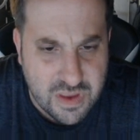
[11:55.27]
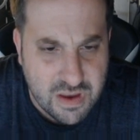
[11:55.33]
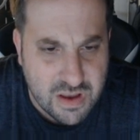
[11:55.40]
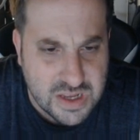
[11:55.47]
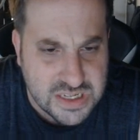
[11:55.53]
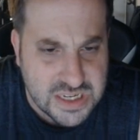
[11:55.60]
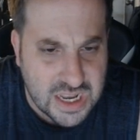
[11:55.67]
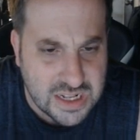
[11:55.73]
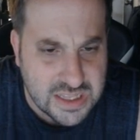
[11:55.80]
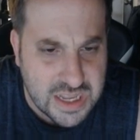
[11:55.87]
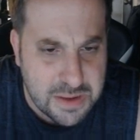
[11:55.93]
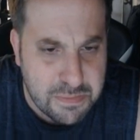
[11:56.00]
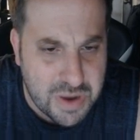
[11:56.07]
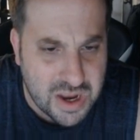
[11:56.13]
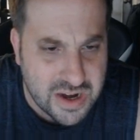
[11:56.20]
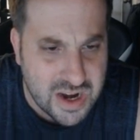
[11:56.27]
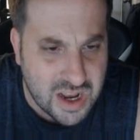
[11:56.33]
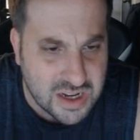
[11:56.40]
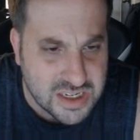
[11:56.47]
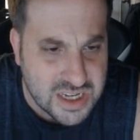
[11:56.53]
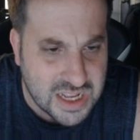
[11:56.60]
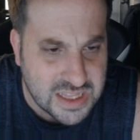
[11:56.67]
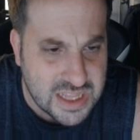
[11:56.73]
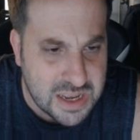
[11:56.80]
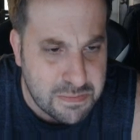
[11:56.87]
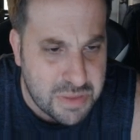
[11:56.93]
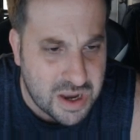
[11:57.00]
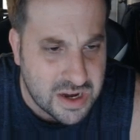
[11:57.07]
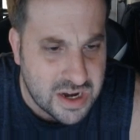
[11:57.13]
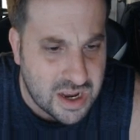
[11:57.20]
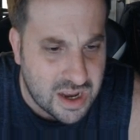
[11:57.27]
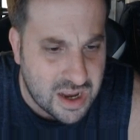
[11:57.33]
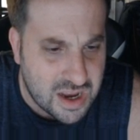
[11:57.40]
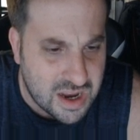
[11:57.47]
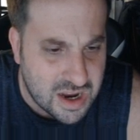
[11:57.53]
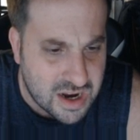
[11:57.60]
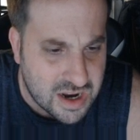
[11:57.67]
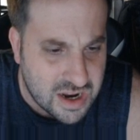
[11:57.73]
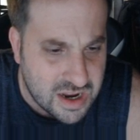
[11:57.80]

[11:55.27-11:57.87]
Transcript: Sate padang, sate padang.